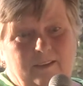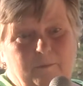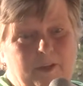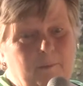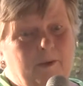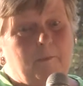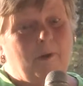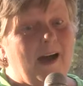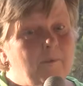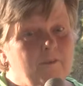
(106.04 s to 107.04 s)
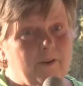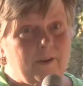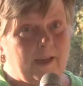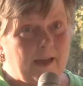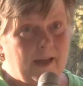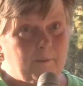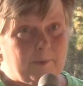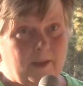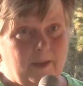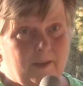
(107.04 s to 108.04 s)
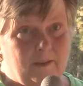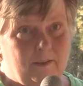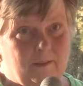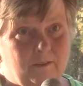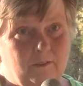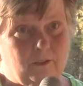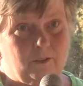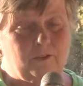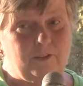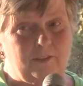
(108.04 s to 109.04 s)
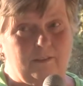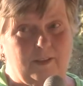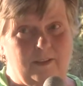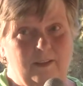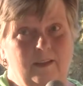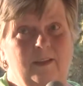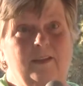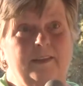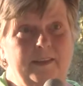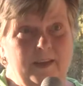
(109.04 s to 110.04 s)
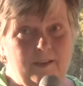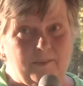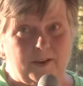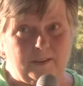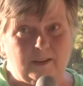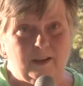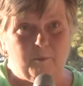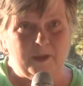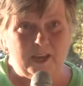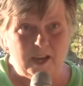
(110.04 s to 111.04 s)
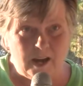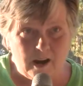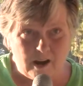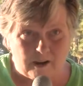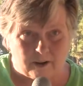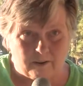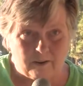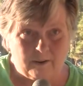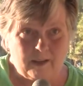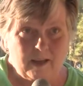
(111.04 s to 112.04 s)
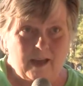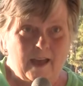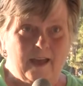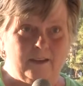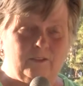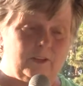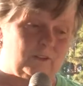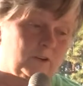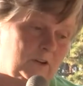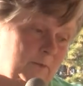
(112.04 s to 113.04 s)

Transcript: make my mom very happy. So she said, "David, come here." And she took